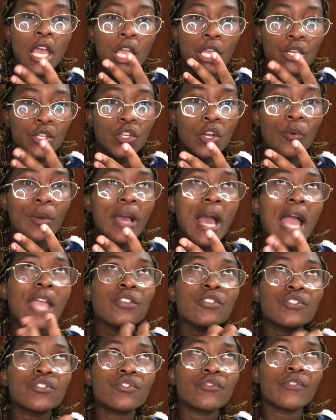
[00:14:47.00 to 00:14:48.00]
You know what? I
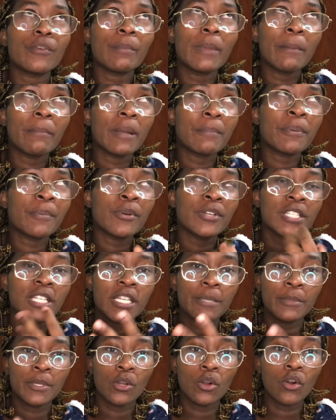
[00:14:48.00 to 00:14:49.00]
used to remember people telling
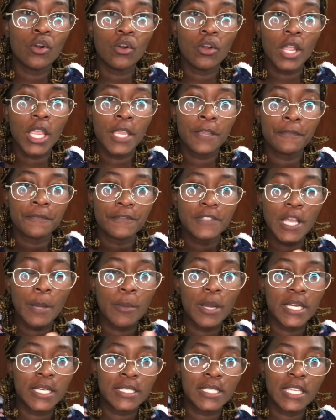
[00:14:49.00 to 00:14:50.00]
me, oh, if
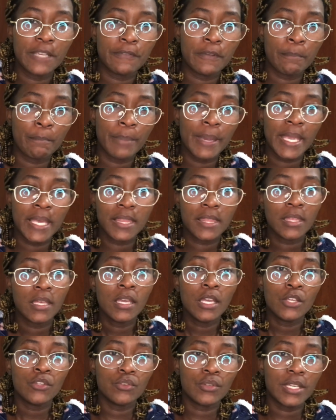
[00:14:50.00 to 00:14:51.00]
someone is giving birth,
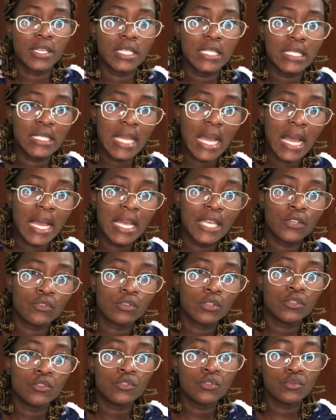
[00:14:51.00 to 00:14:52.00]
you can die, you
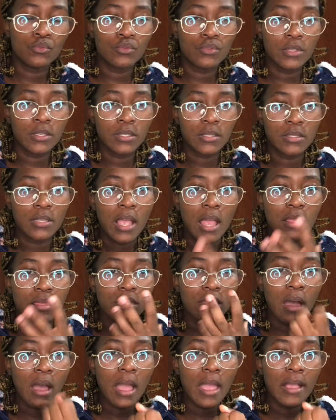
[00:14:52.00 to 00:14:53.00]
can do this.
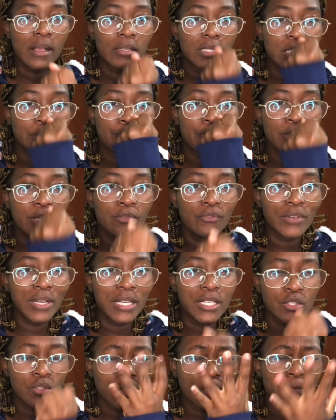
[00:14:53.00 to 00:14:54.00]
That
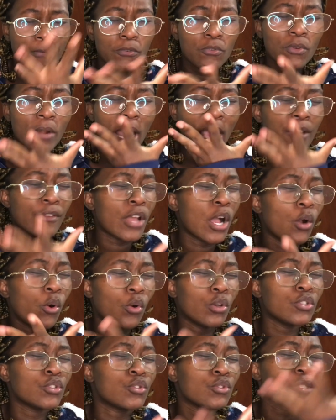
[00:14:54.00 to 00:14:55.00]
experience, you feel like you're
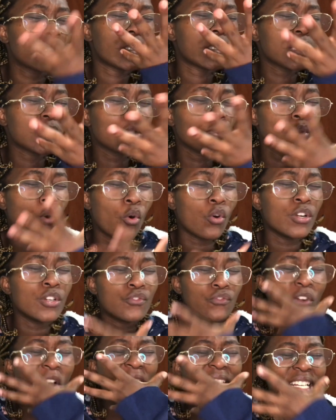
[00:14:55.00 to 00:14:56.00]
going to see God
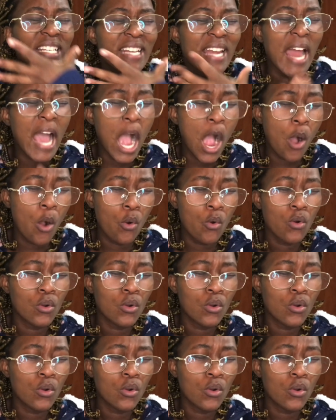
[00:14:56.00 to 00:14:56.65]
right now.